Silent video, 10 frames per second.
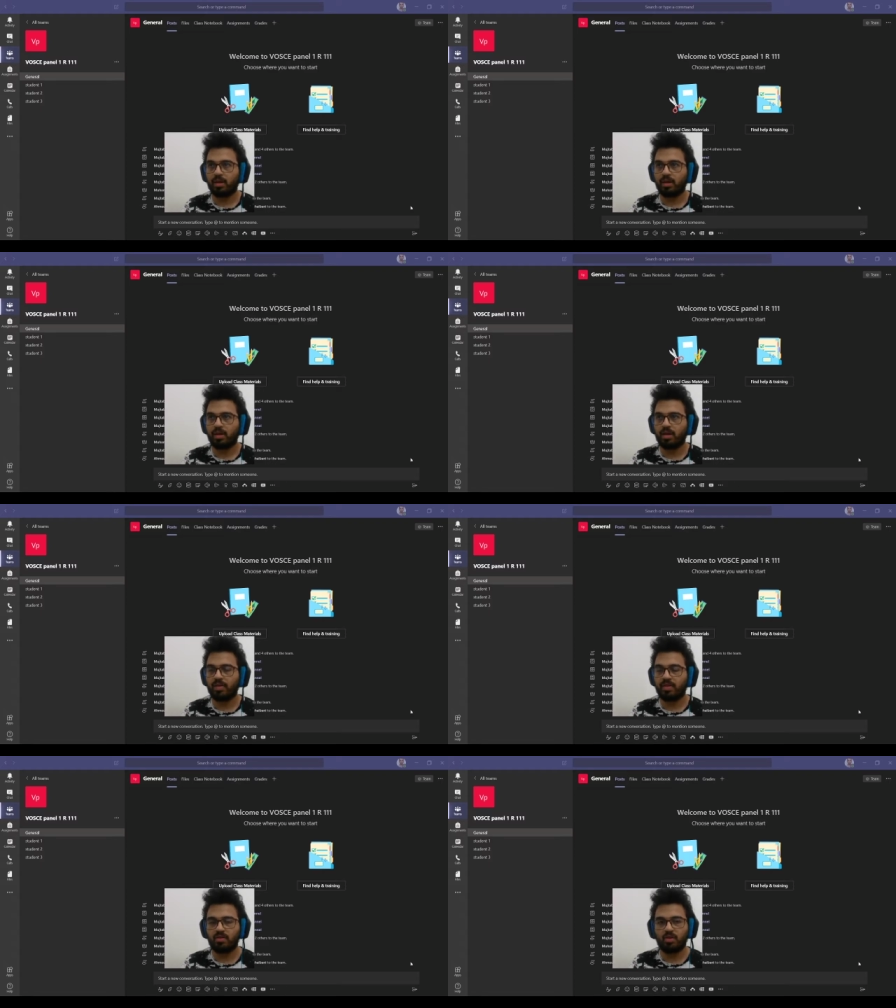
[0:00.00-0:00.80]
Uh,
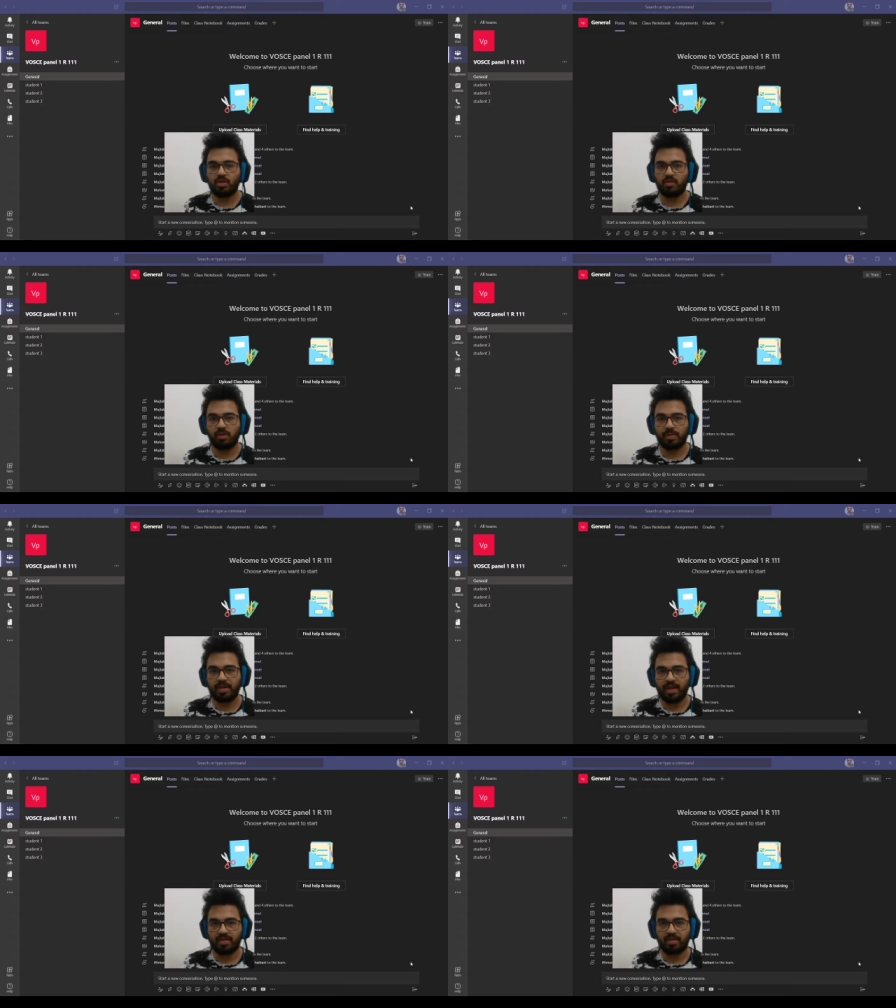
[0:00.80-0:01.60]
and the students will be
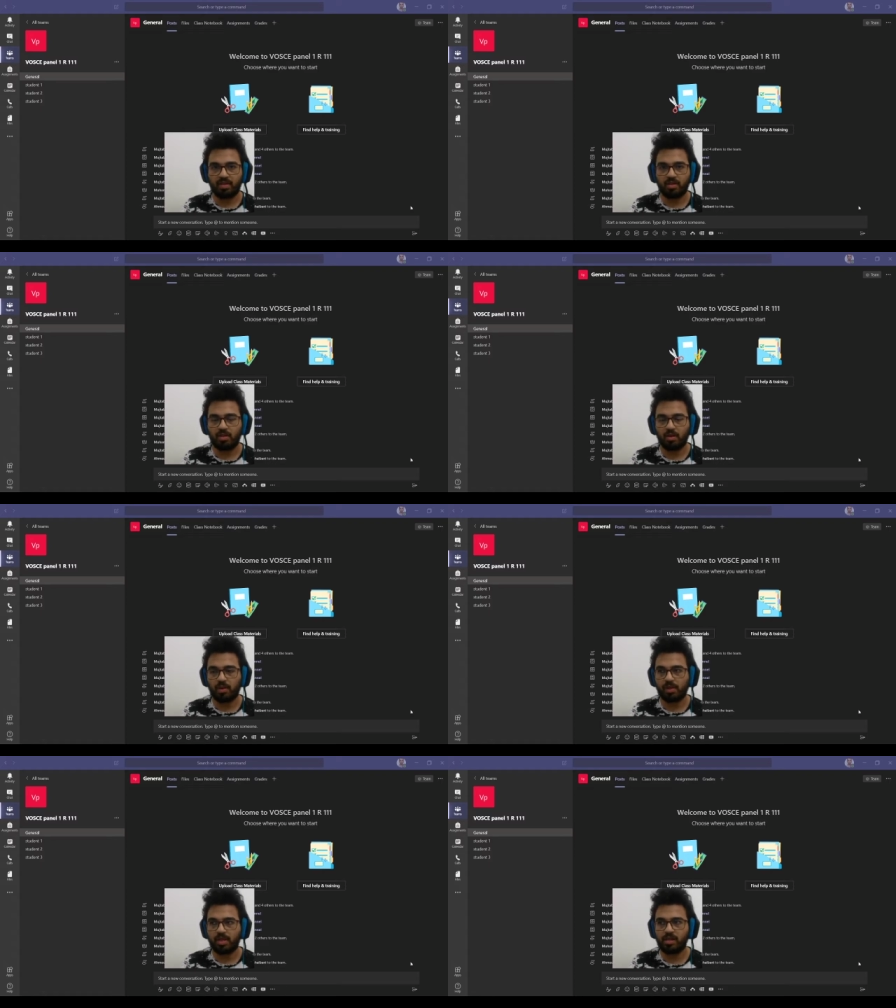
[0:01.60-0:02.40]
guests, so they
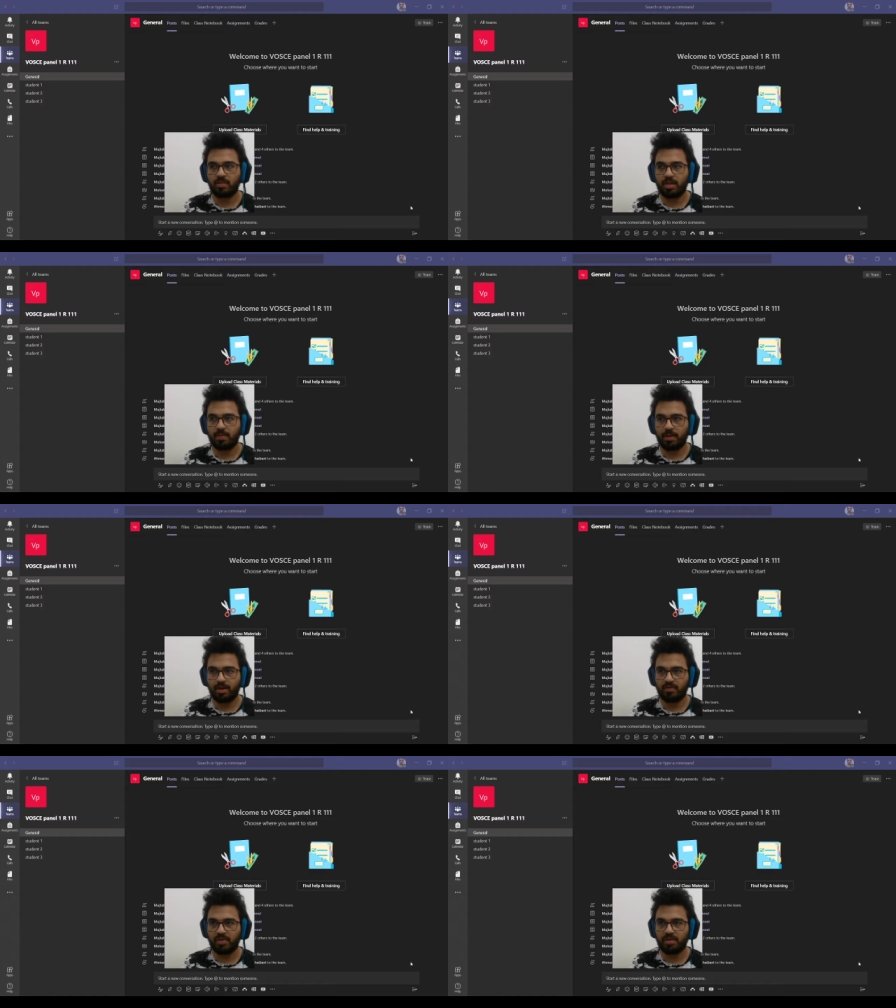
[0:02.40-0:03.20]
will not be part
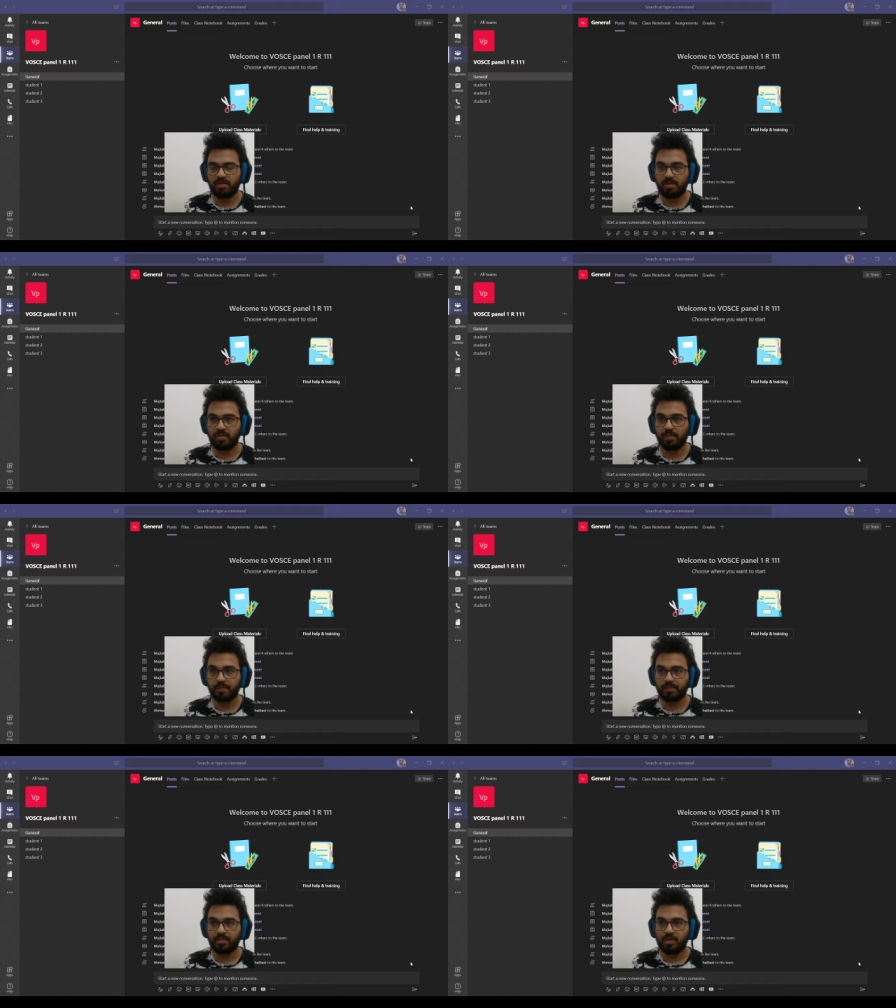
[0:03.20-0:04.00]
of a team,
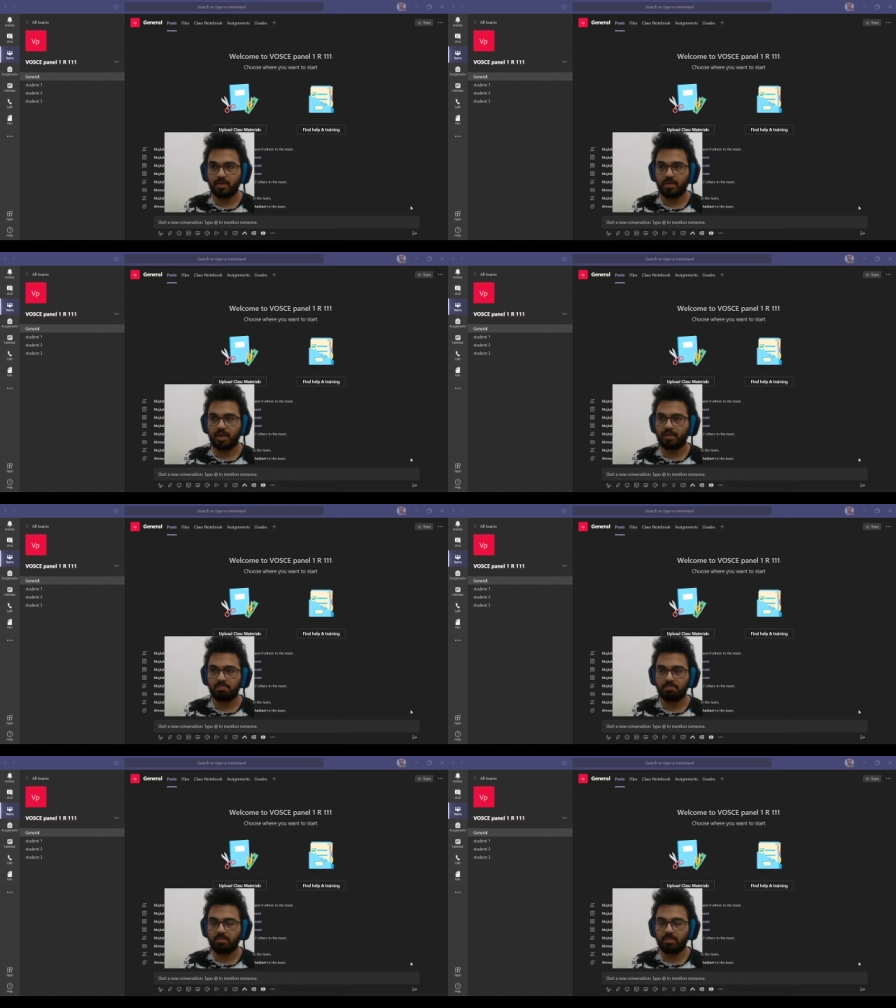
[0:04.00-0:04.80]
so that
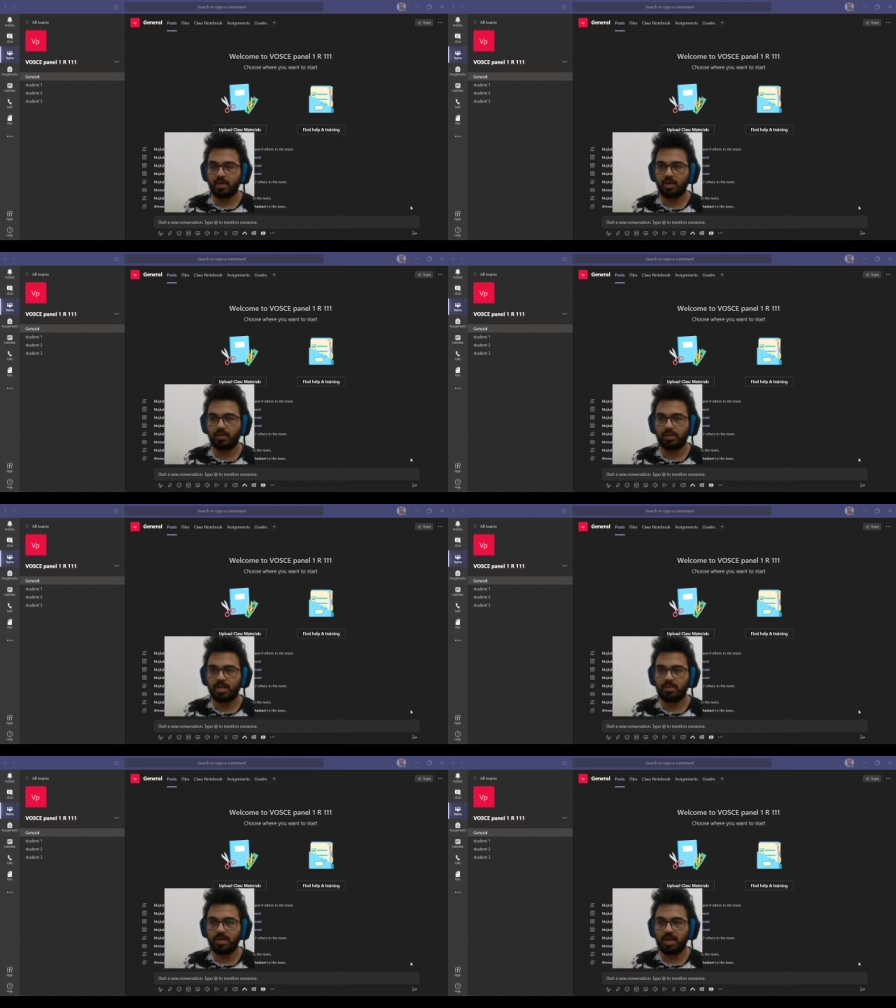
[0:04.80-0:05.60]
they will
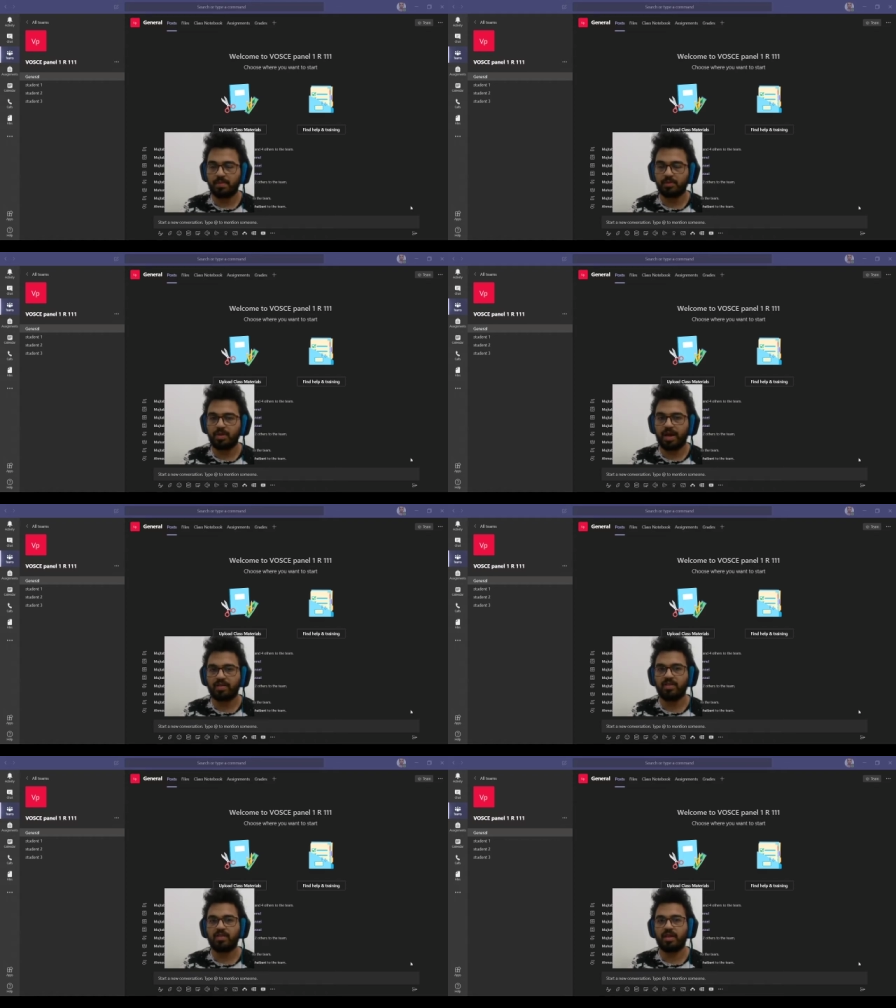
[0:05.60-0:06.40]
not be able to
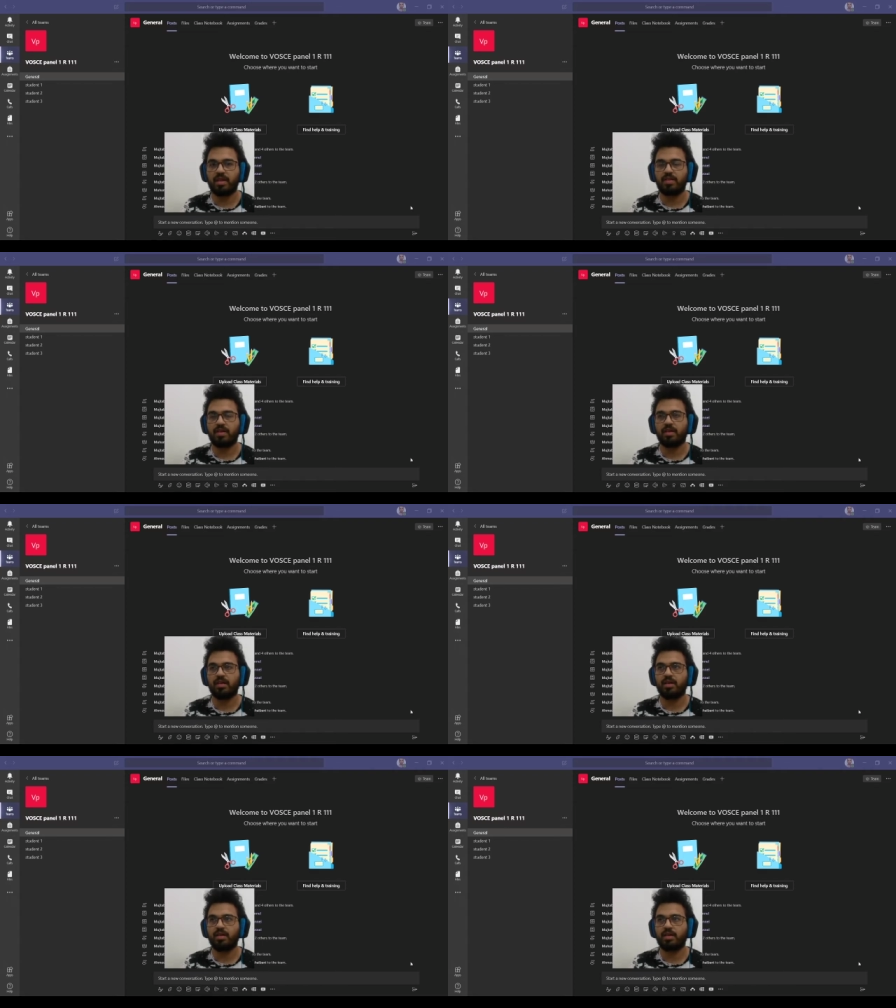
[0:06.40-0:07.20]
access anything
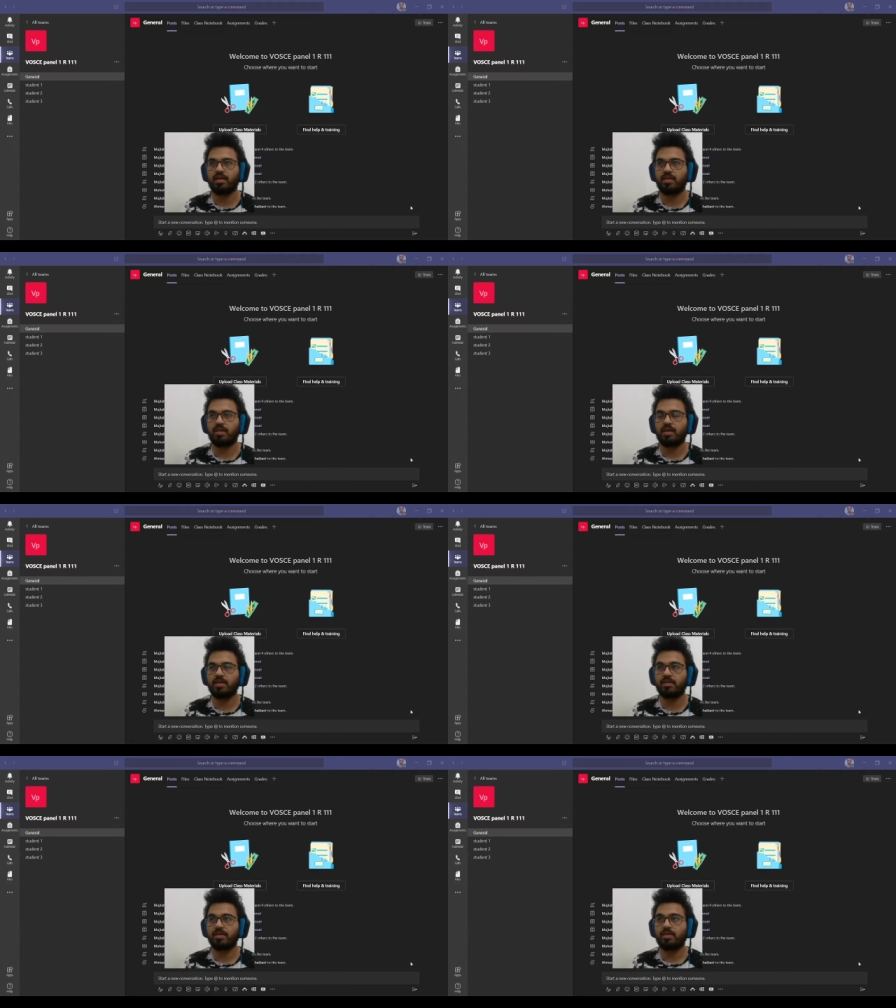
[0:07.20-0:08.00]
uh, inside.